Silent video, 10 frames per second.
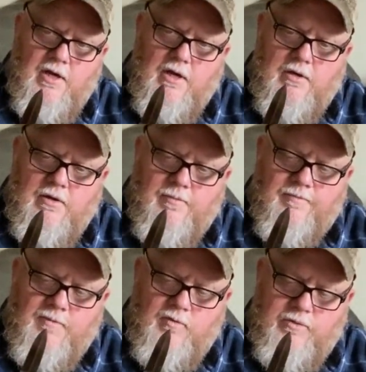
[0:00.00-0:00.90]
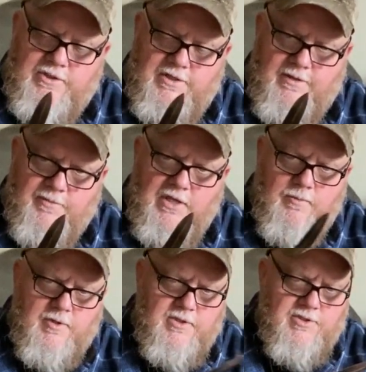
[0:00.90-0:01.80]
The reason I'm
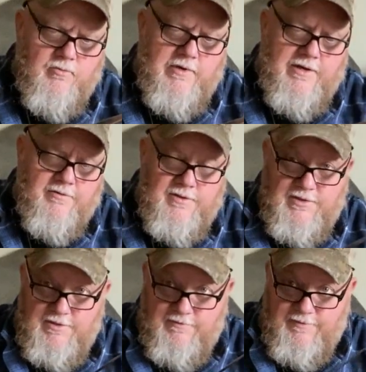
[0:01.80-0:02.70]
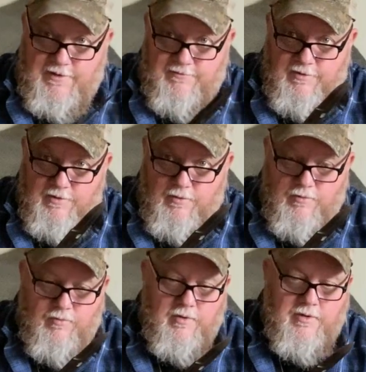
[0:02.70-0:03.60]
keeping this around is if I ever
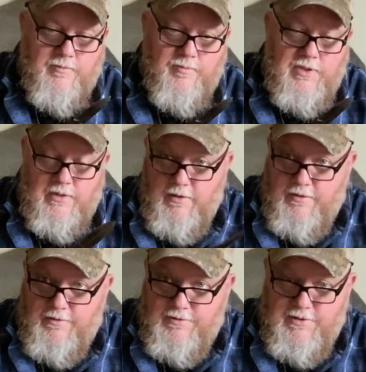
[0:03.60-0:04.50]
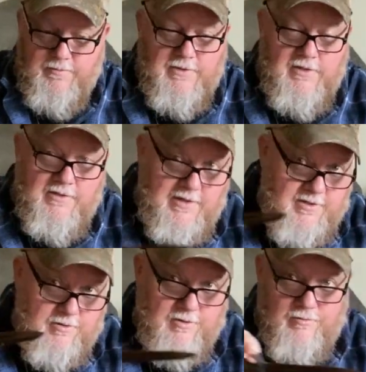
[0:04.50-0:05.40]
go pig hunting or something like that,
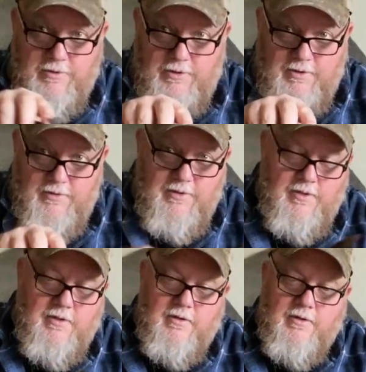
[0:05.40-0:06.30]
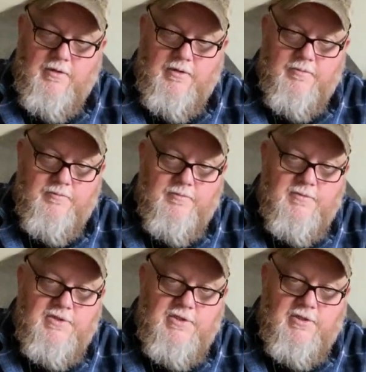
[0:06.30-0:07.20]
you can really
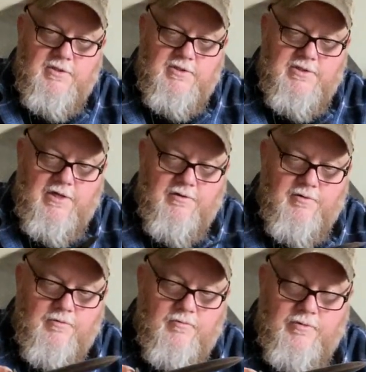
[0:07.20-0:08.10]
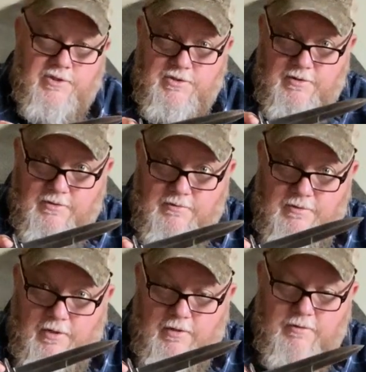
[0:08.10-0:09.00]
stick this down and reach the
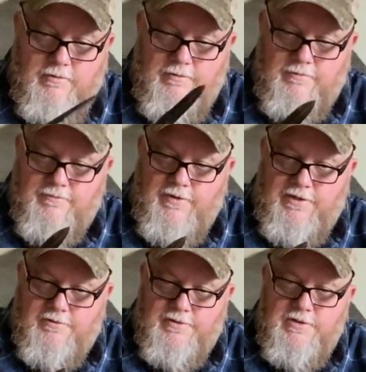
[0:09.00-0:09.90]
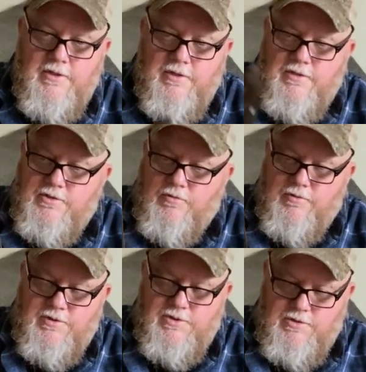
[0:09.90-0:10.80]
heart or vitals. So
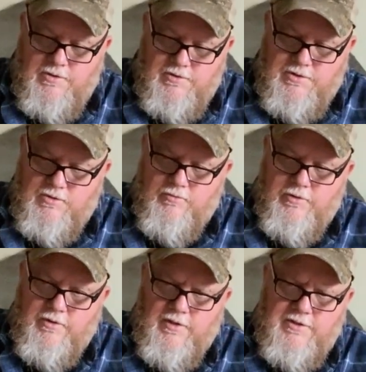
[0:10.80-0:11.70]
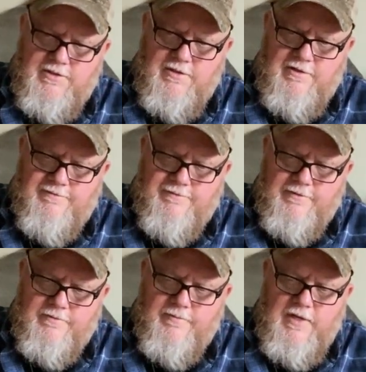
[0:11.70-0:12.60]
this is a really nice knife.
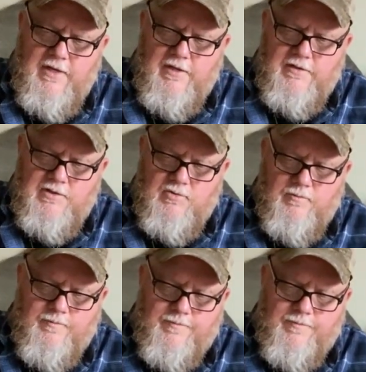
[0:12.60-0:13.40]
This would